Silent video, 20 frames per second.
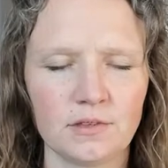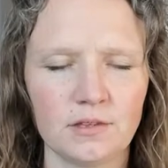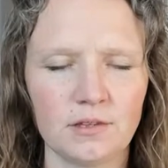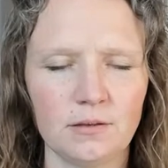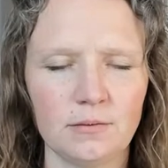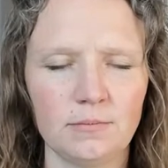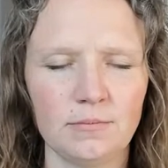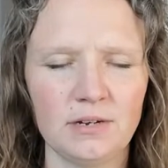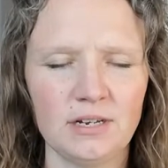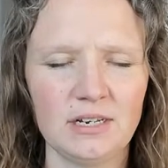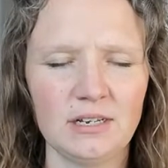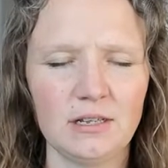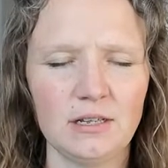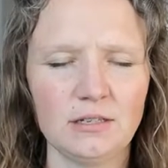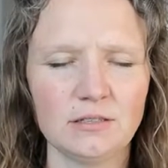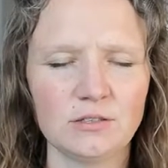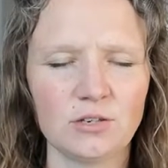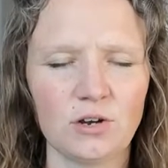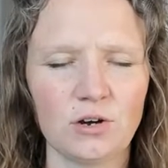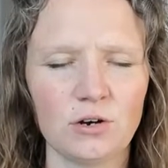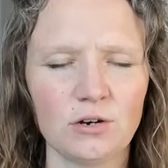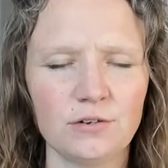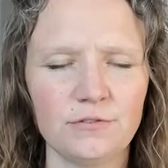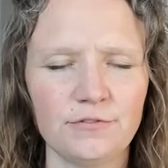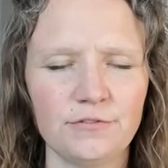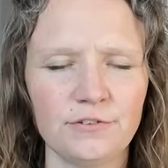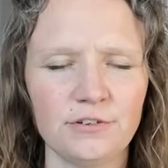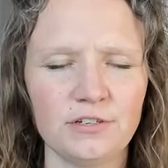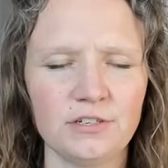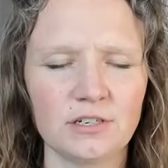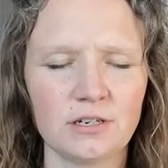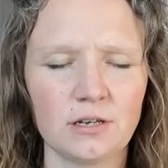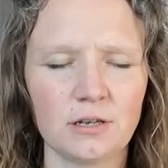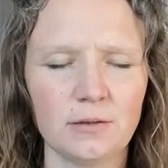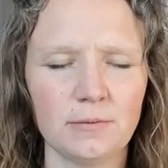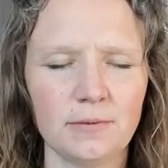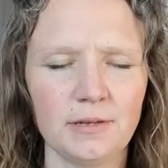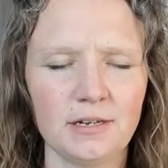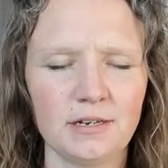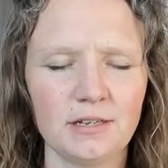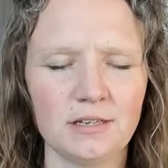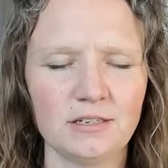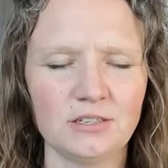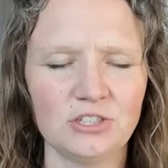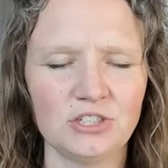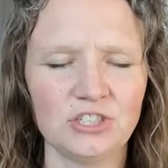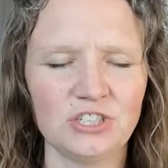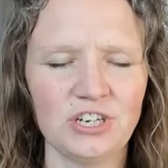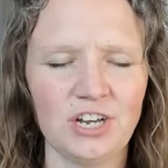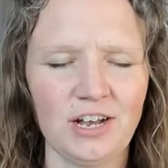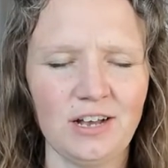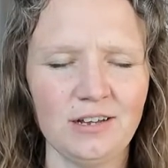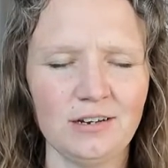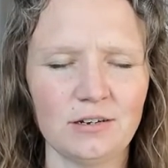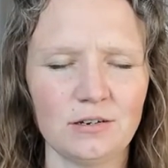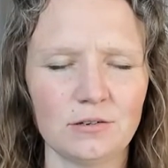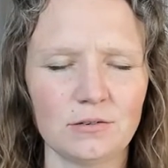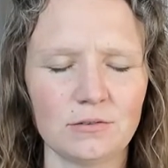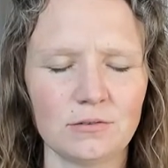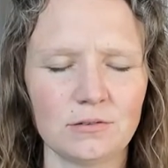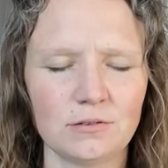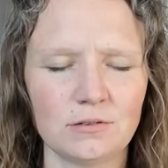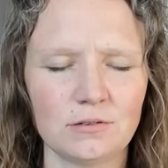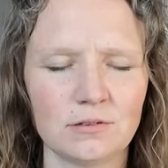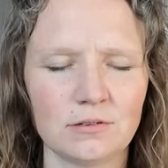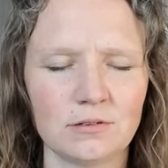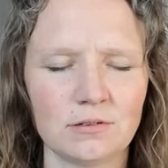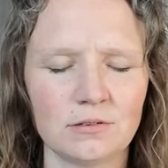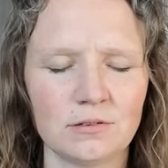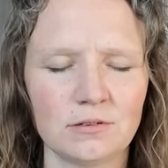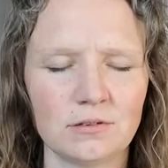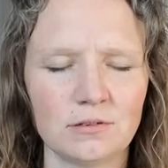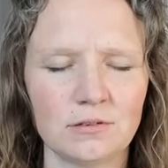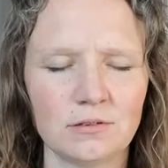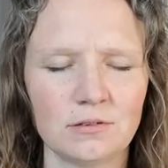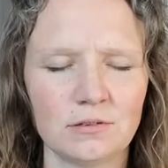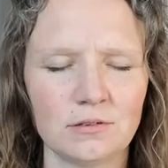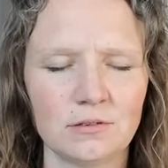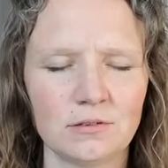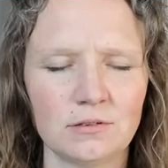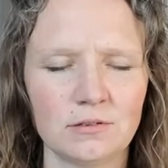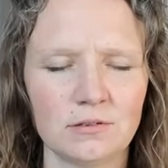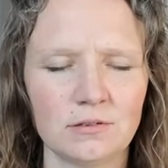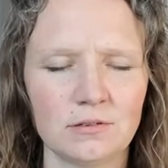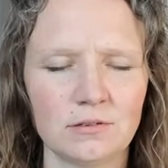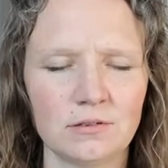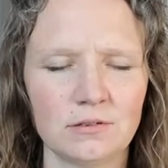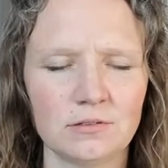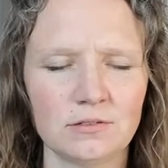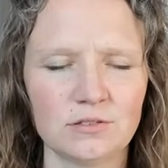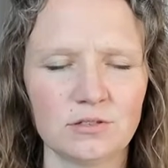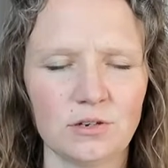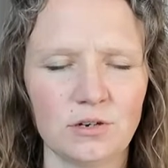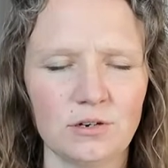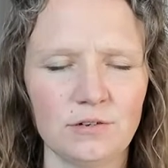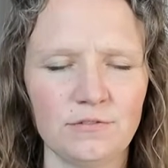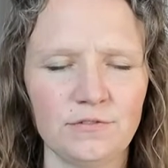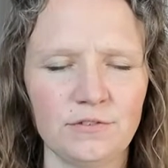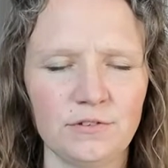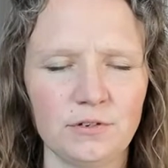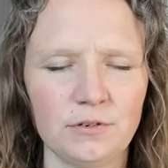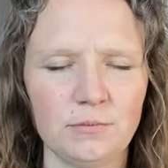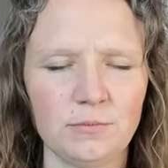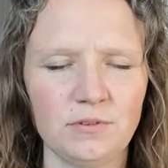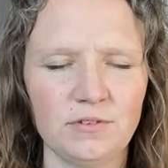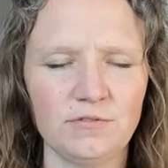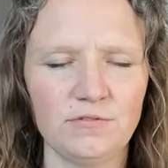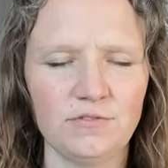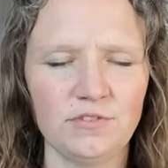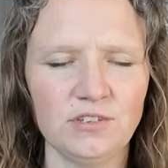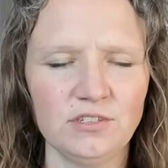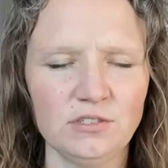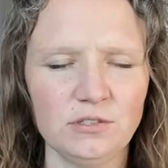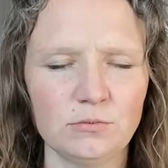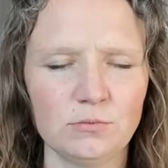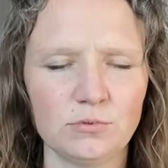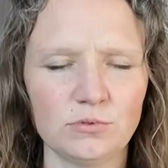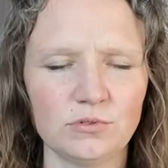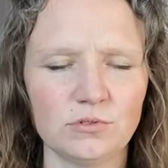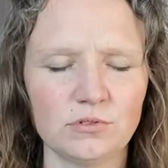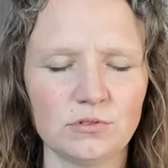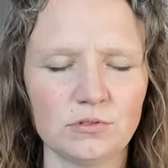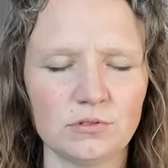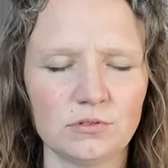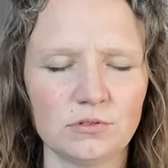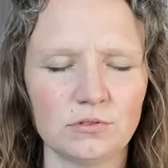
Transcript: But it's hard for you to come out of the shadow. It's hard for you to be visible.